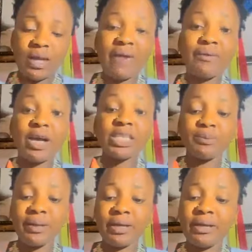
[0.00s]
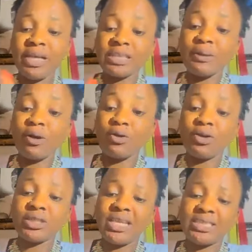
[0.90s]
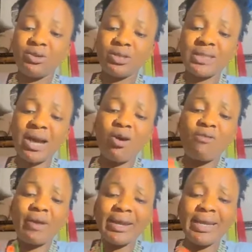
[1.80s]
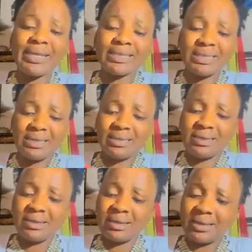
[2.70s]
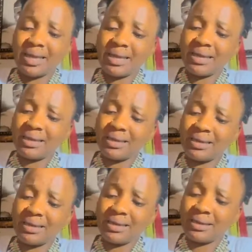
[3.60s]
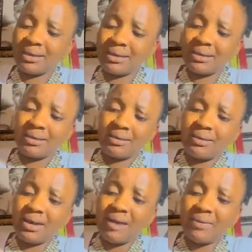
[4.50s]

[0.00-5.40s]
As you speak all those things, you start covering it like. You